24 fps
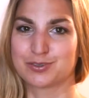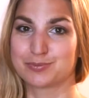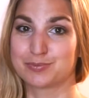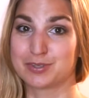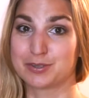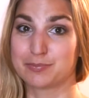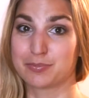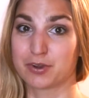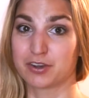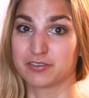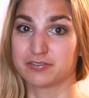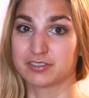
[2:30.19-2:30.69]
would
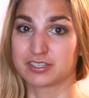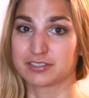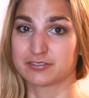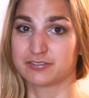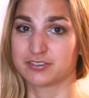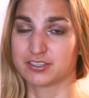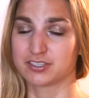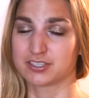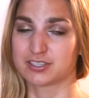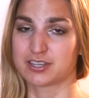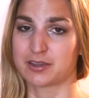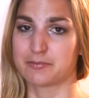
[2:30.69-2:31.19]
be perfect
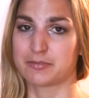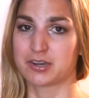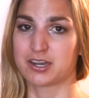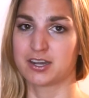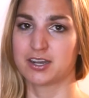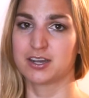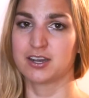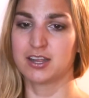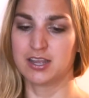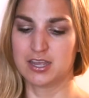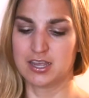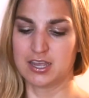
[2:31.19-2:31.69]
for
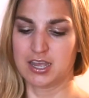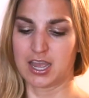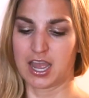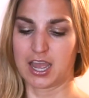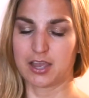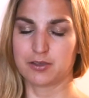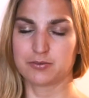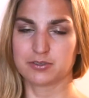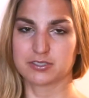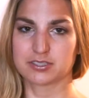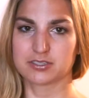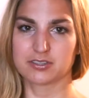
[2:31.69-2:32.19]
summer.
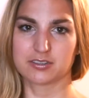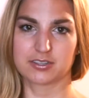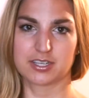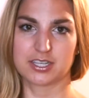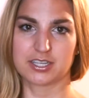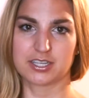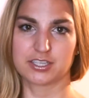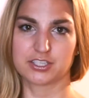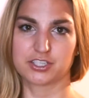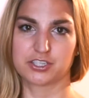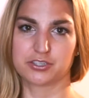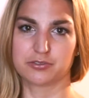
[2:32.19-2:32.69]
I was
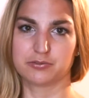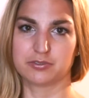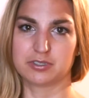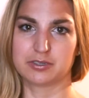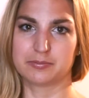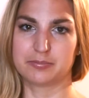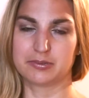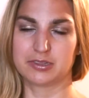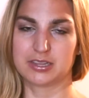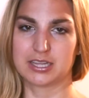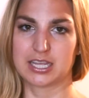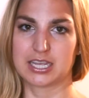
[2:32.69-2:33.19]
looking to
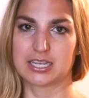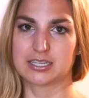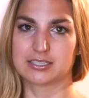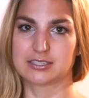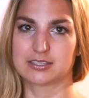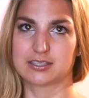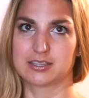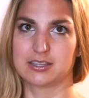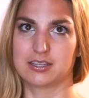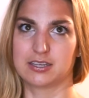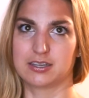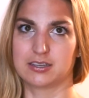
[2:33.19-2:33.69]
replace
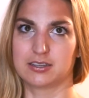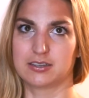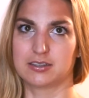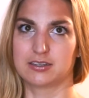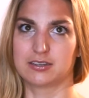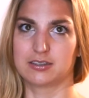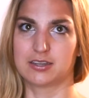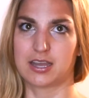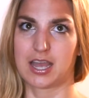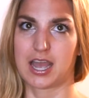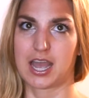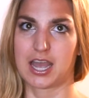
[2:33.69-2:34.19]

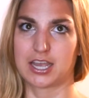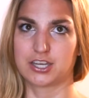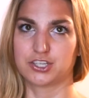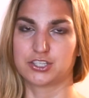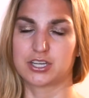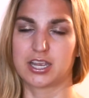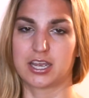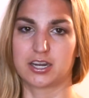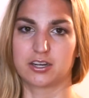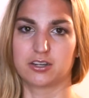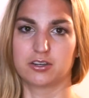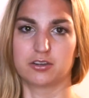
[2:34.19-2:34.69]
the
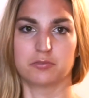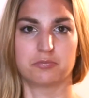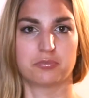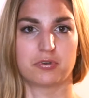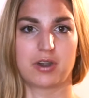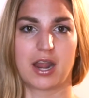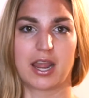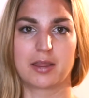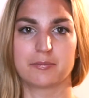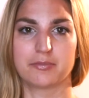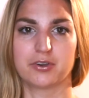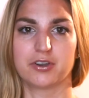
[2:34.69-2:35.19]
eyeshadow
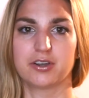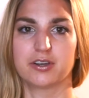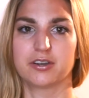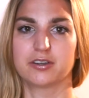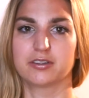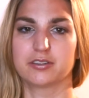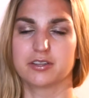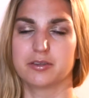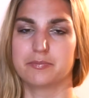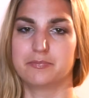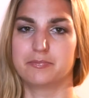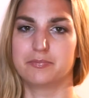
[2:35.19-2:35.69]
primer or
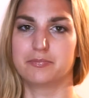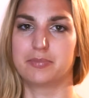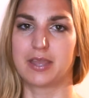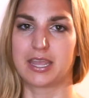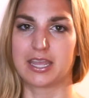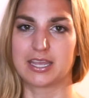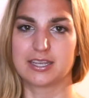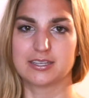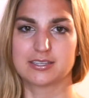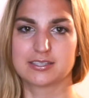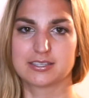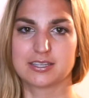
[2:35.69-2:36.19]
the
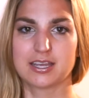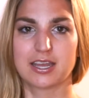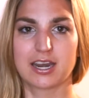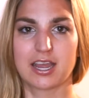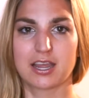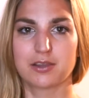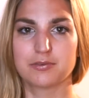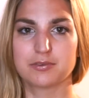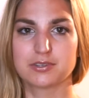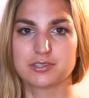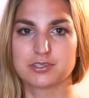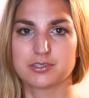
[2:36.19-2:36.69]
base that
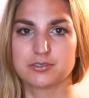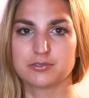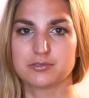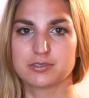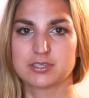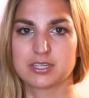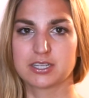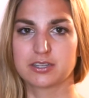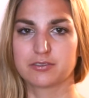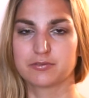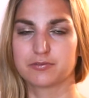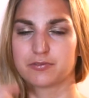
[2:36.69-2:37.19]
I was
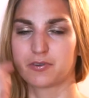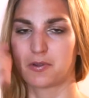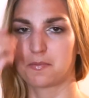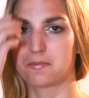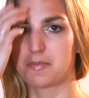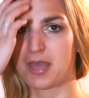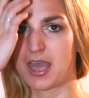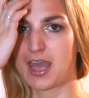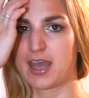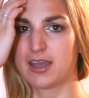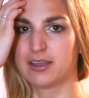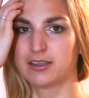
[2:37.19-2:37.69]
using from
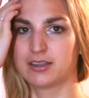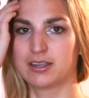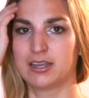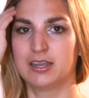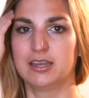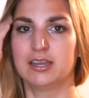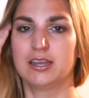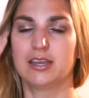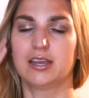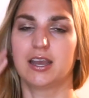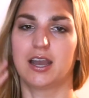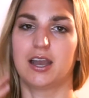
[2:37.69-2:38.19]
MAC.
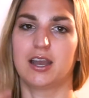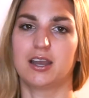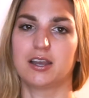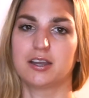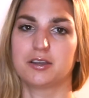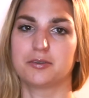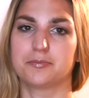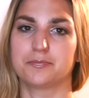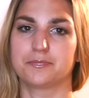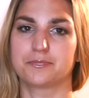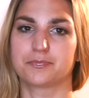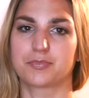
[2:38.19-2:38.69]

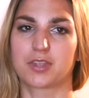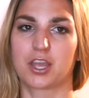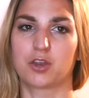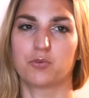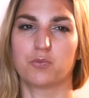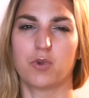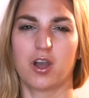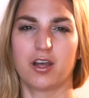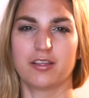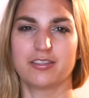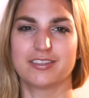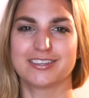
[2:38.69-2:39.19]
Um, and
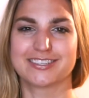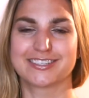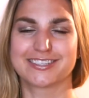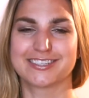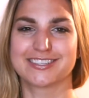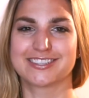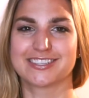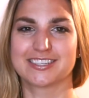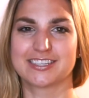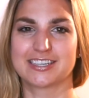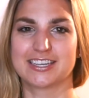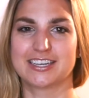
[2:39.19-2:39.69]
while this
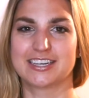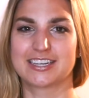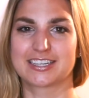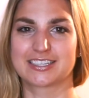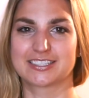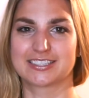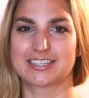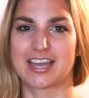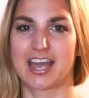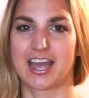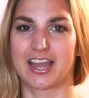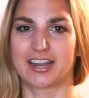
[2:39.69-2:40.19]
isn't an
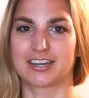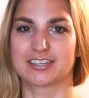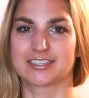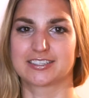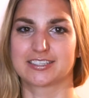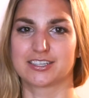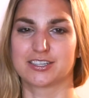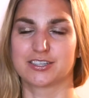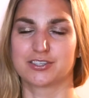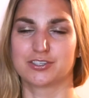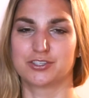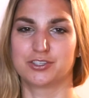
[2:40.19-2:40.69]
exact
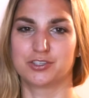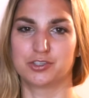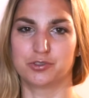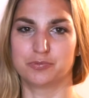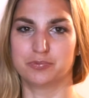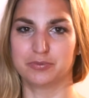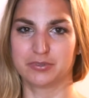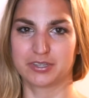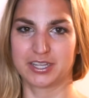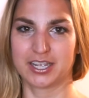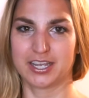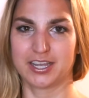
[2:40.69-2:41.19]

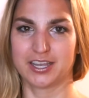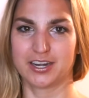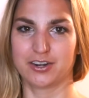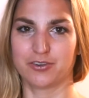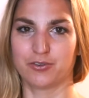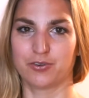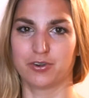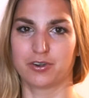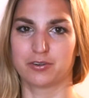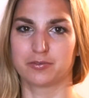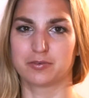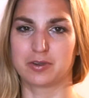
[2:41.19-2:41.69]
duplicate
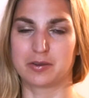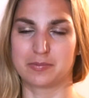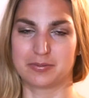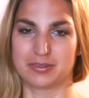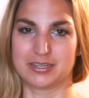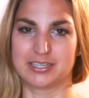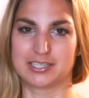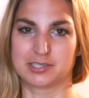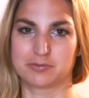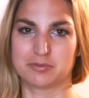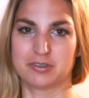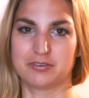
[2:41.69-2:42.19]
or
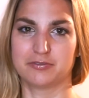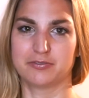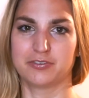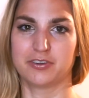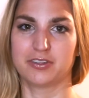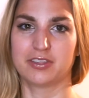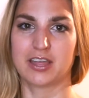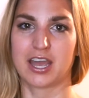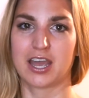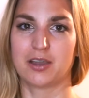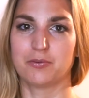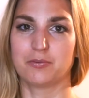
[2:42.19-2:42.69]
replacement for
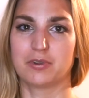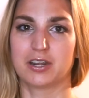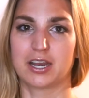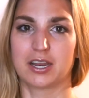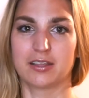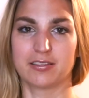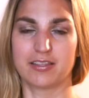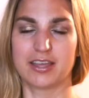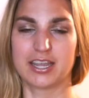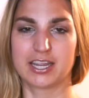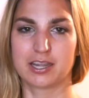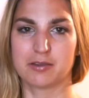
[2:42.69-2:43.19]
that, what I
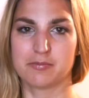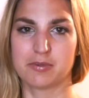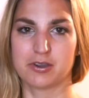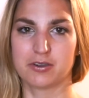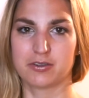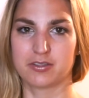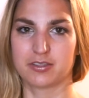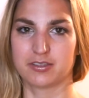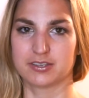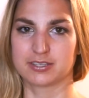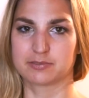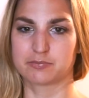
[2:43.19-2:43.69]
like
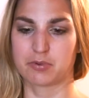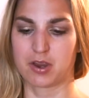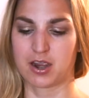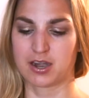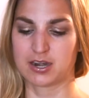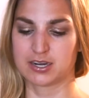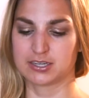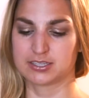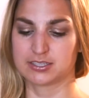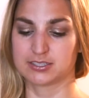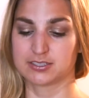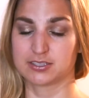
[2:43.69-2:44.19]
about this
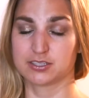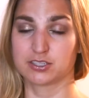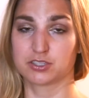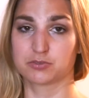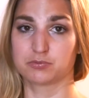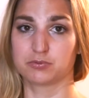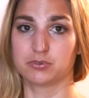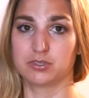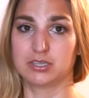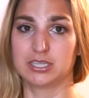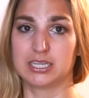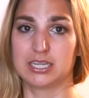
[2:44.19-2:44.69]
product is it's
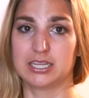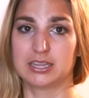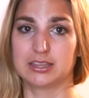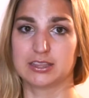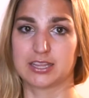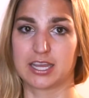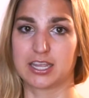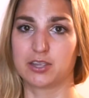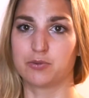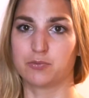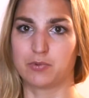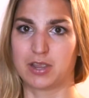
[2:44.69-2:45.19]
really
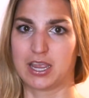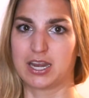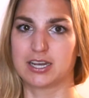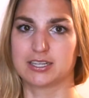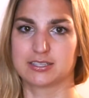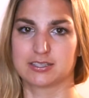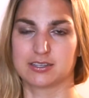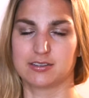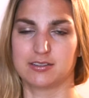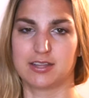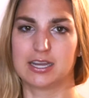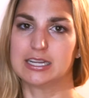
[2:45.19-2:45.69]
lightweight.
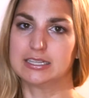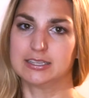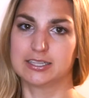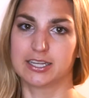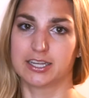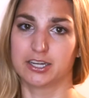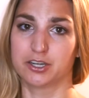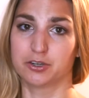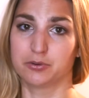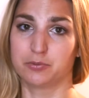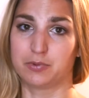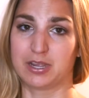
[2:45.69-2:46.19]
It's a lot
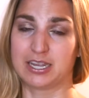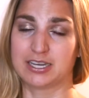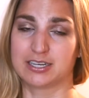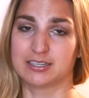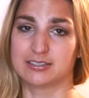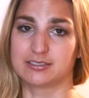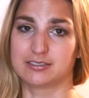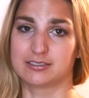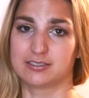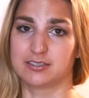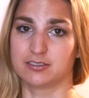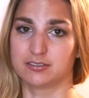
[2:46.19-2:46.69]
lighter weight
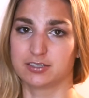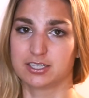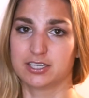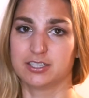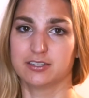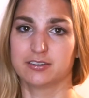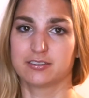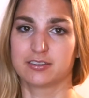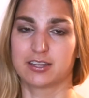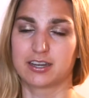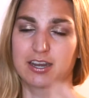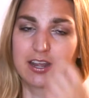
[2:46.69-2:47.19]
and
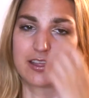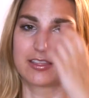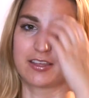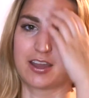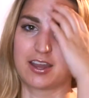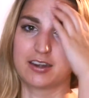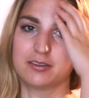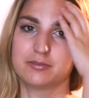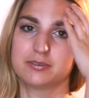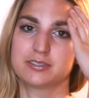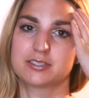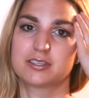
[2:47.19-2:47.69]
silkier than I
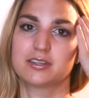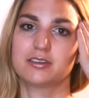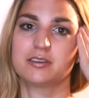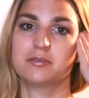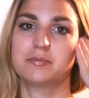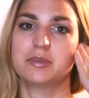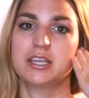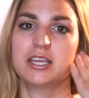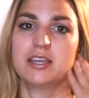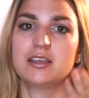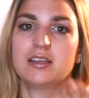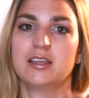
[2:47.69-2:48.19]
thought it was going to
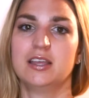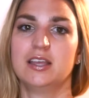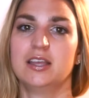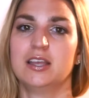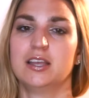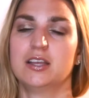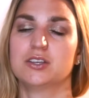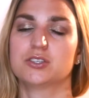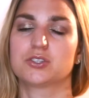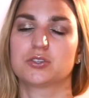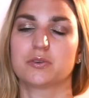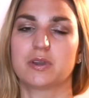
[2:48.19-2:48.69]
be.
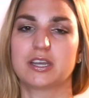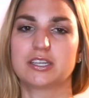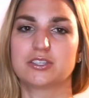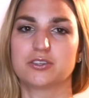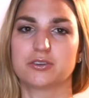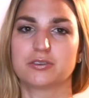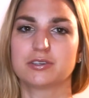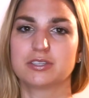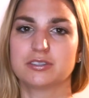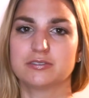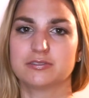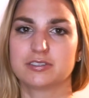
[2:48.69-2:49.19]
So I
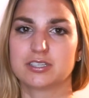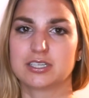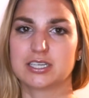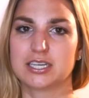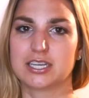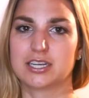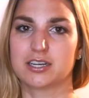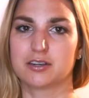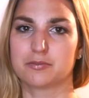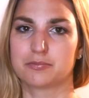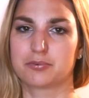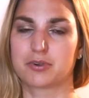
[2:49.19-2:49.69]
don't even
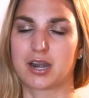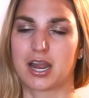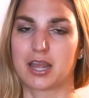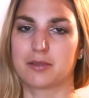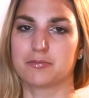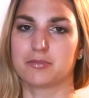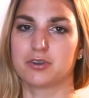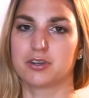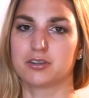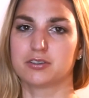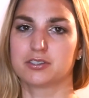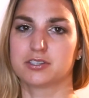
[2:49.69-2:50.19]
need a
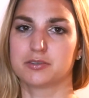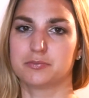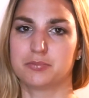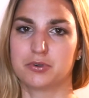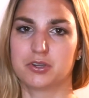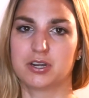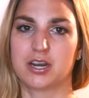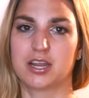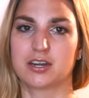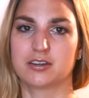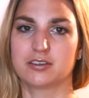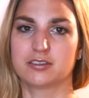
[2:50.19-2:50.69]
primer to
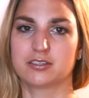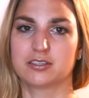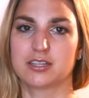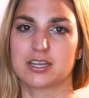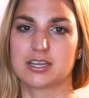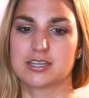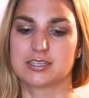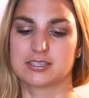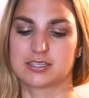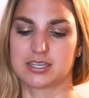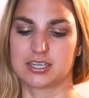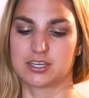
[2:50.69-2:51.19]
put under
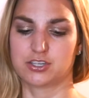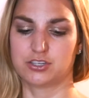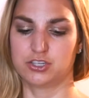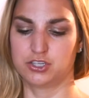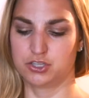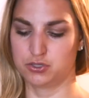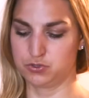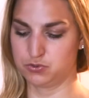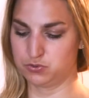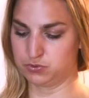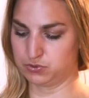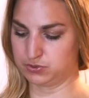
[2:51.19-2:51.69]
this. I
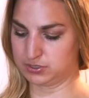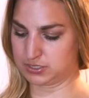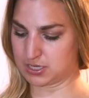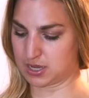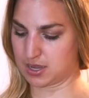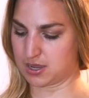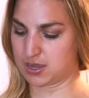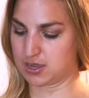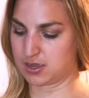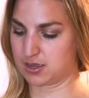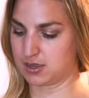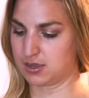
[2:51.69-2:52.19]
use
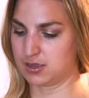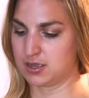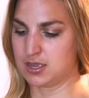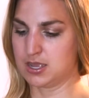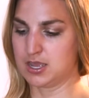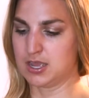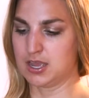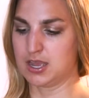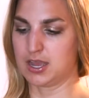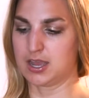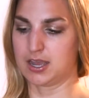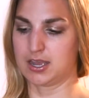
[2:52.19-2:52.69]
a
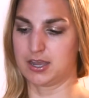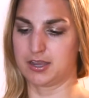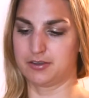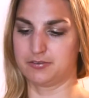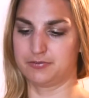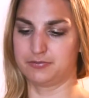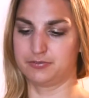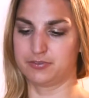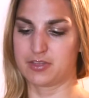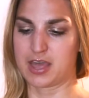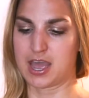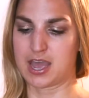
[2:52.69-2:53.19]
Uh,
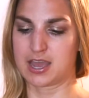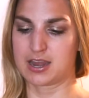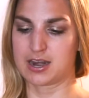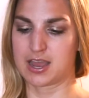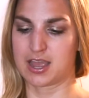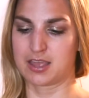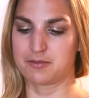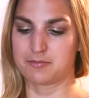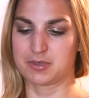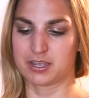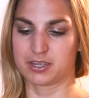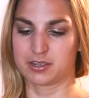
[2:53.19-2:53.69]
flat
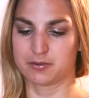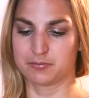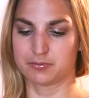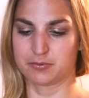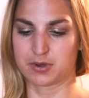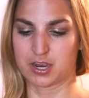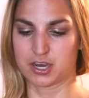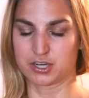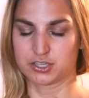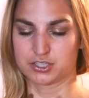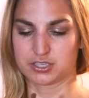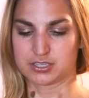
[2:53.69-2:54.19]
eye makeup
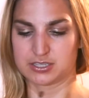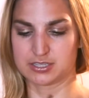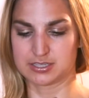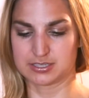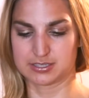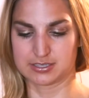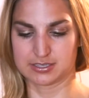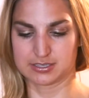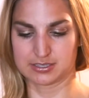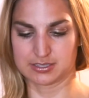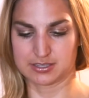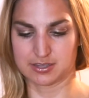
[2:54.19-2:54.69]
brush, and
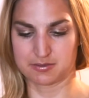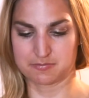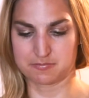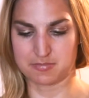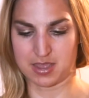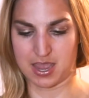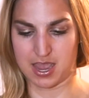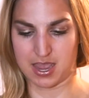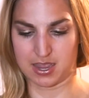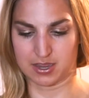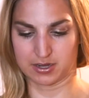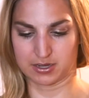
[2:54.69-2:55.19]
this is the
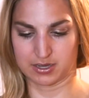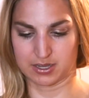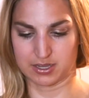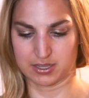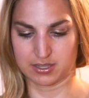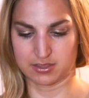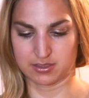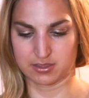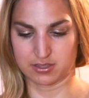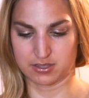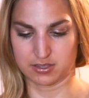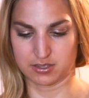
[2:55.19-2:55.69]
MAC
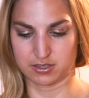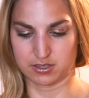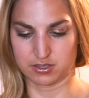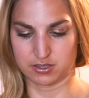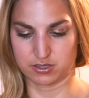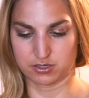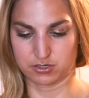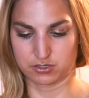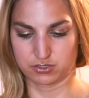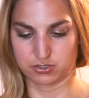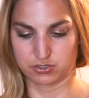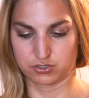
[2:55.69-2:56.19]
in
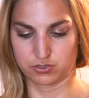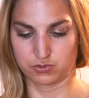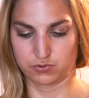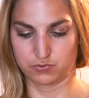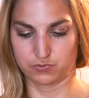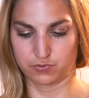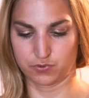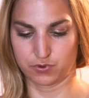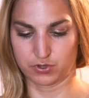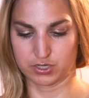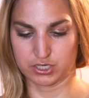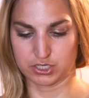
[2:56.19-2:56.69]
the two
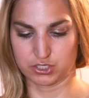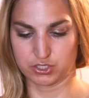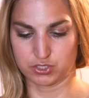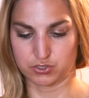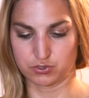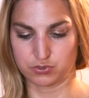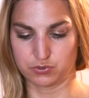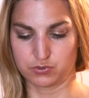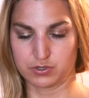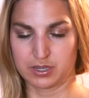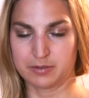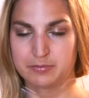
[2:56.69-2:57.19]

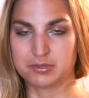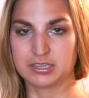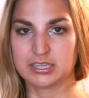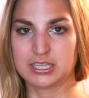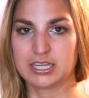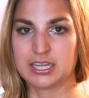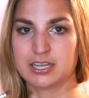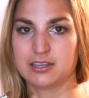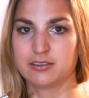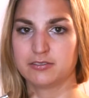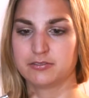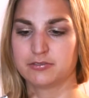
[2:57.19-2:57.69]
forty-two, I
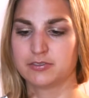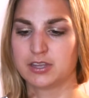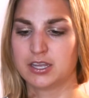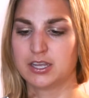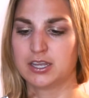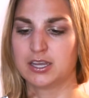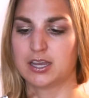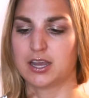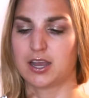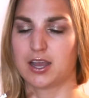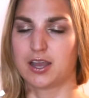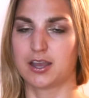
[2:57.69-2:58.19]
believe,
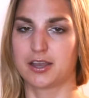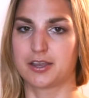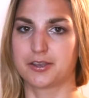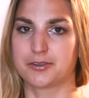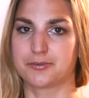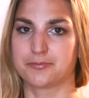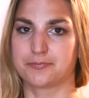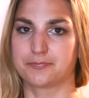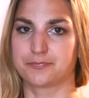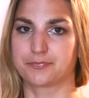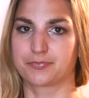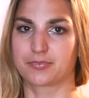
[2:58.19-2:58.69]

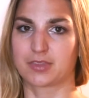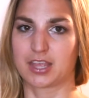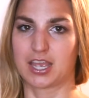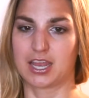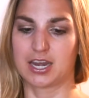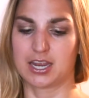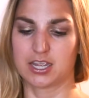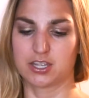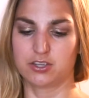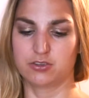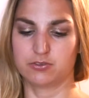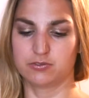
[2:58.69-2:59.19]
um,
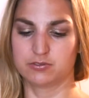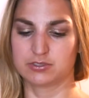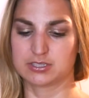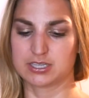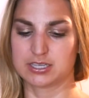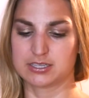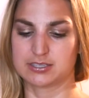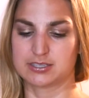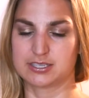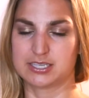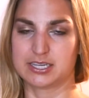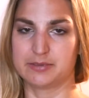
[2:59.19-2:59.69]
and I use
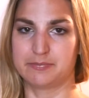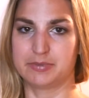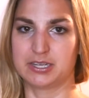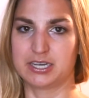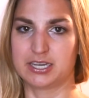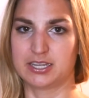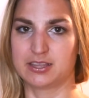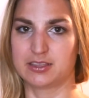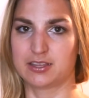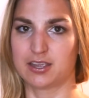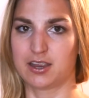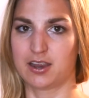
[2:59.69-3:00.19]
this, dip it
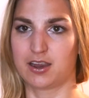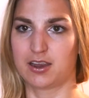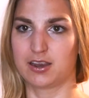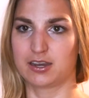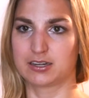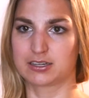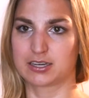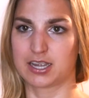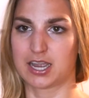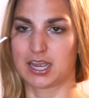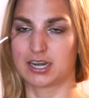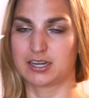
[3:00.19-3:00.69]
in there,
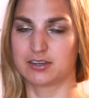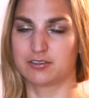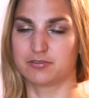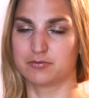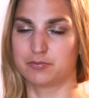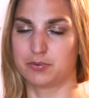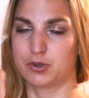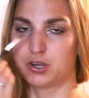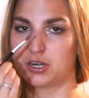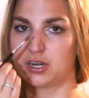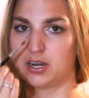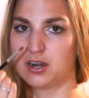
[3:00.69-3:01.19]
and kind of
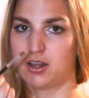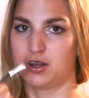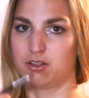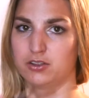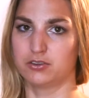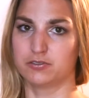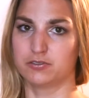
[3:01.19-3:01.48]
put it all